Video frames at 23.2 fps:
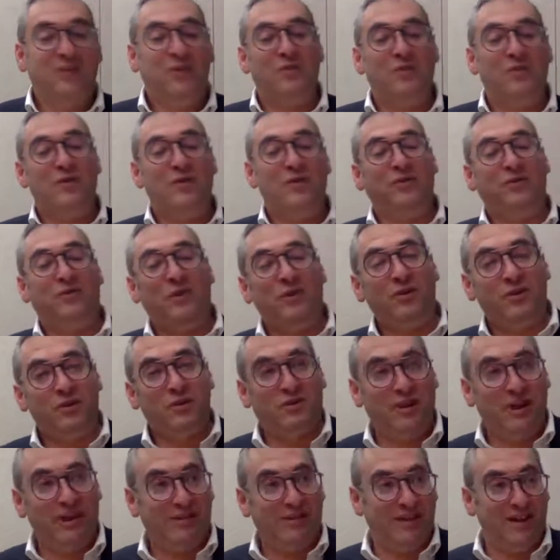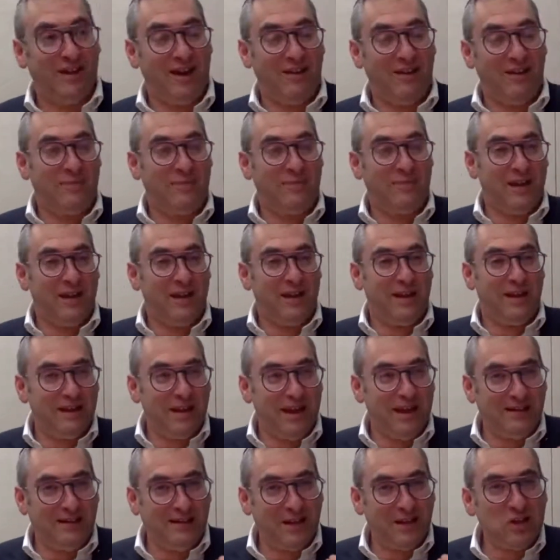So the Sefarno says that, but that
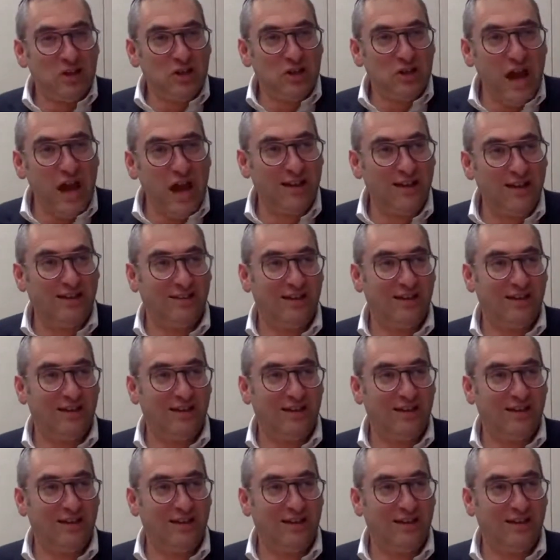is a shocking